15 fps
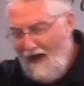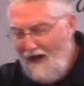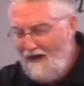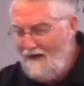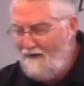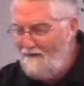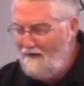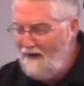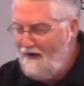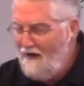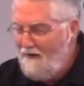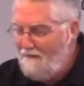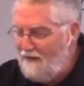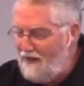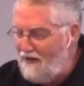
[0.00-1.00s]
But
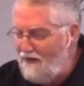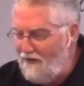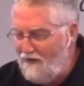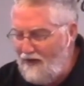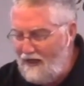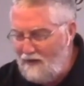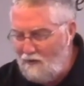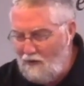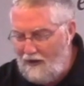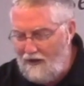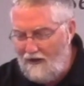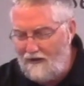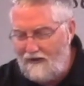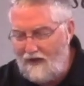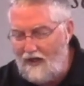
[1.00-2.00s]
you know, that's one of
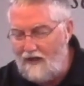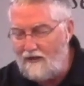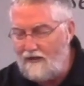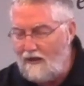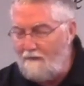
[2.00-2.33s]
those things.